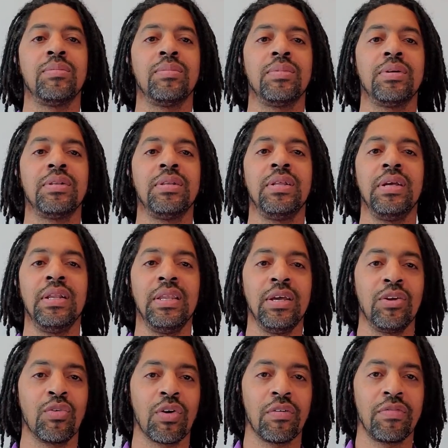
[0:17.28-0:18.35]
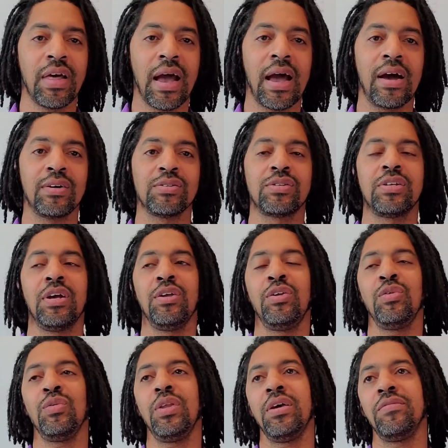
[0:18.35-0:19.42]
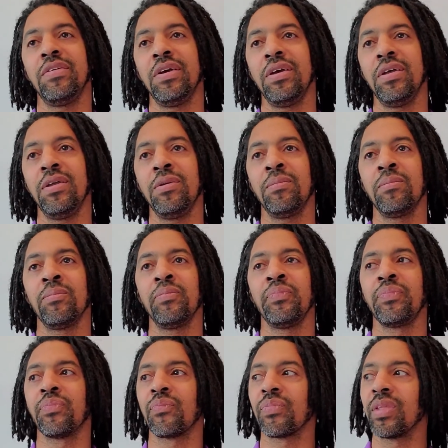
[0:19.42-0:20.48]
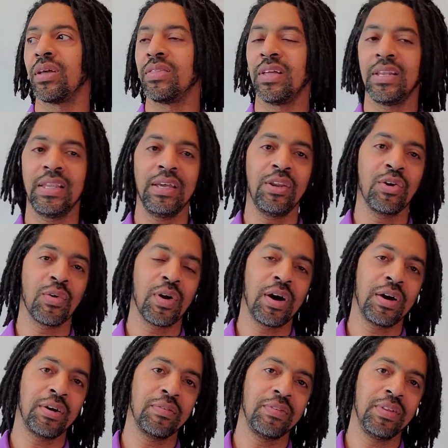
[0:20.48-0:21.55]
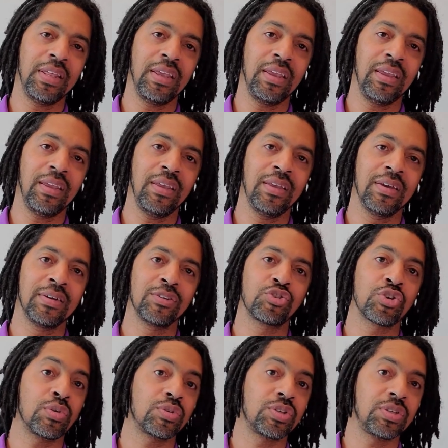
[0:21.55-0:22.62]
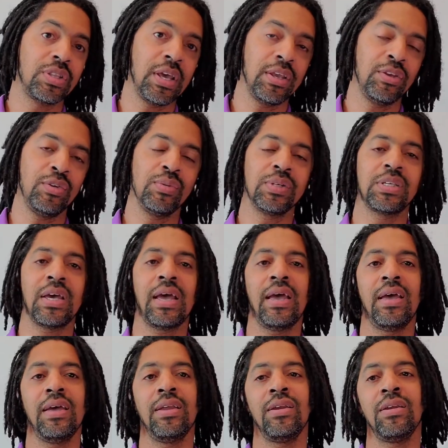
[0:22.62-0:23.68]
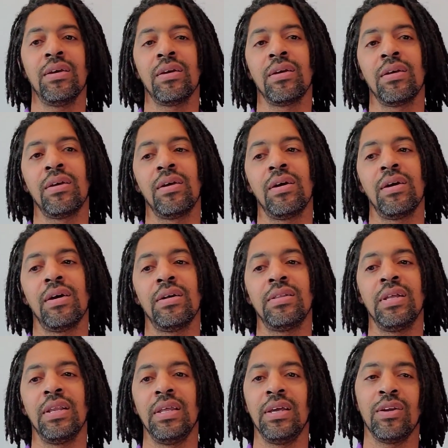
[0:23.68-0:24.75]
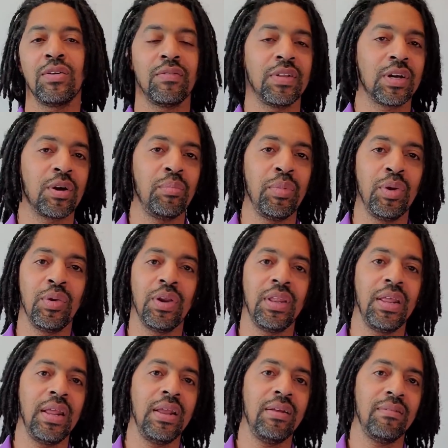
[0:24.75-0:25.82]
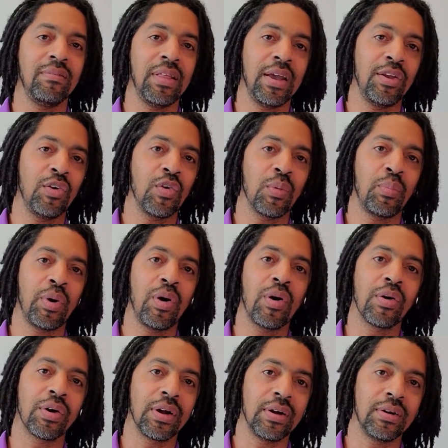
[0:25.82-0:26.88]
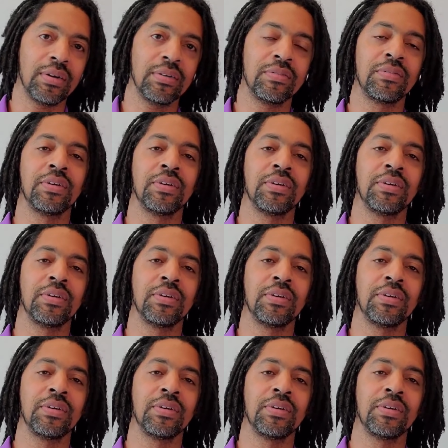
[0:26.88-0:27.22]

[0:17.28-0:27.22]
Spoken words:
the leader of the house that you live in, the leader of the church that you attend, the leader of the community that you're a part of.